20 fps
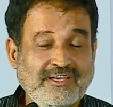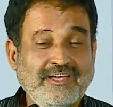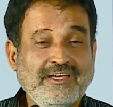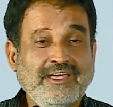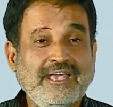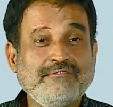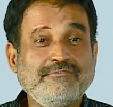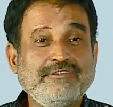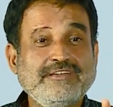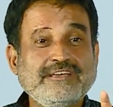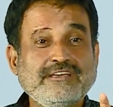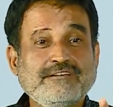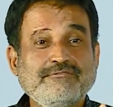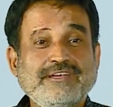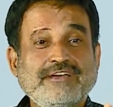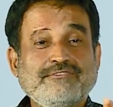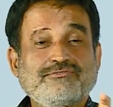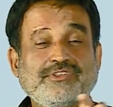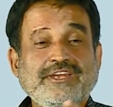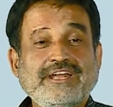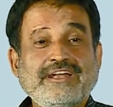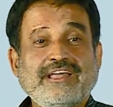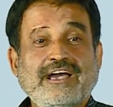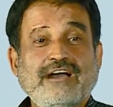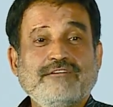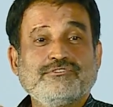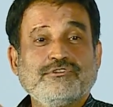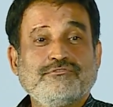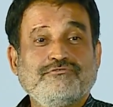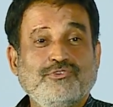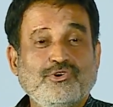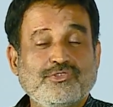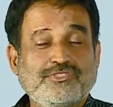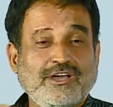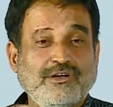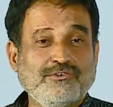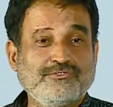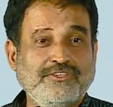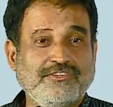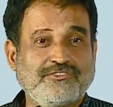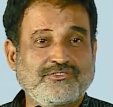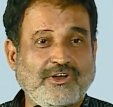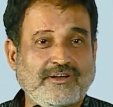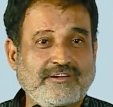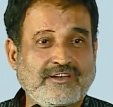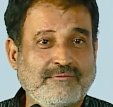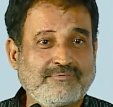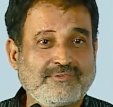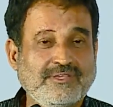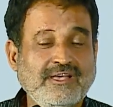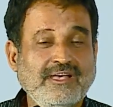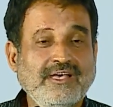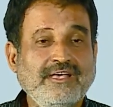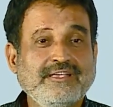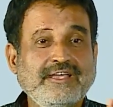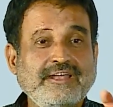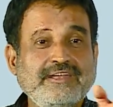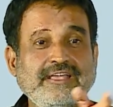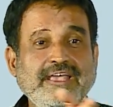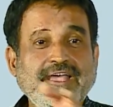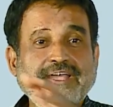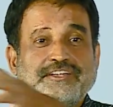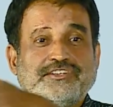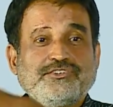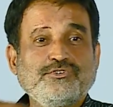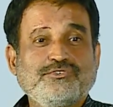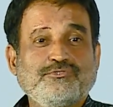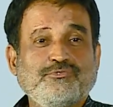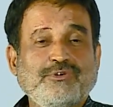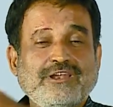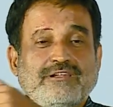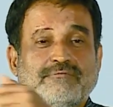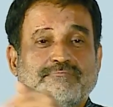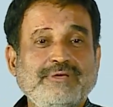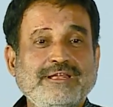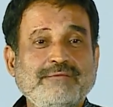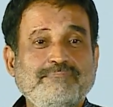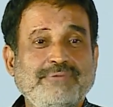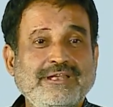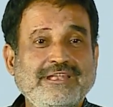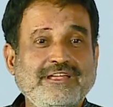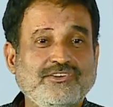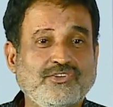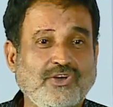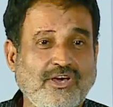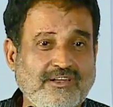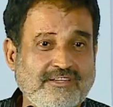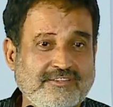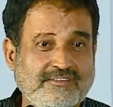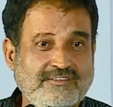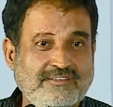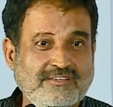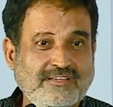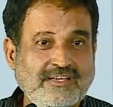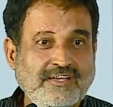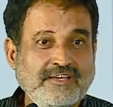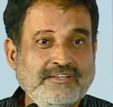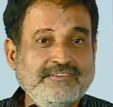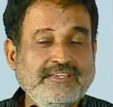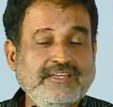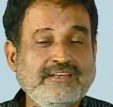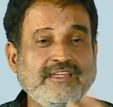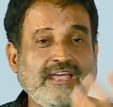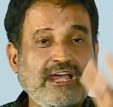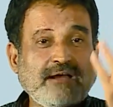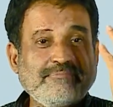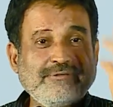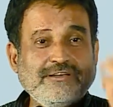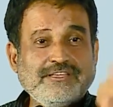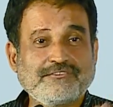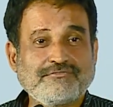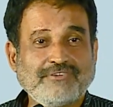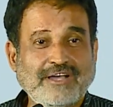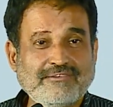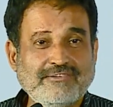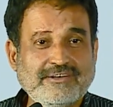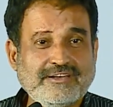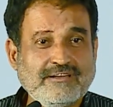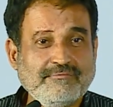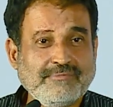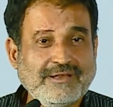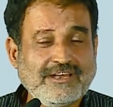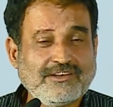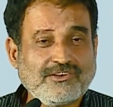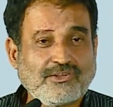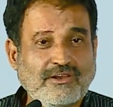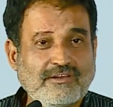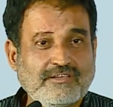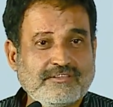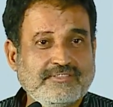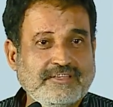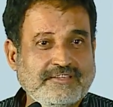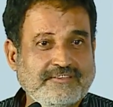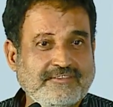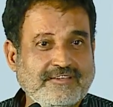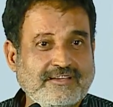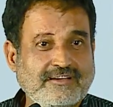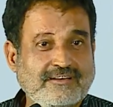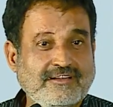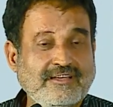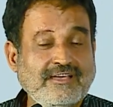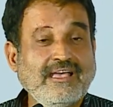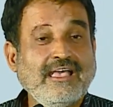Every year we have 3,500 to 4,000 startups, getting $8 to $12 billion. Seed capital is $500 million this year.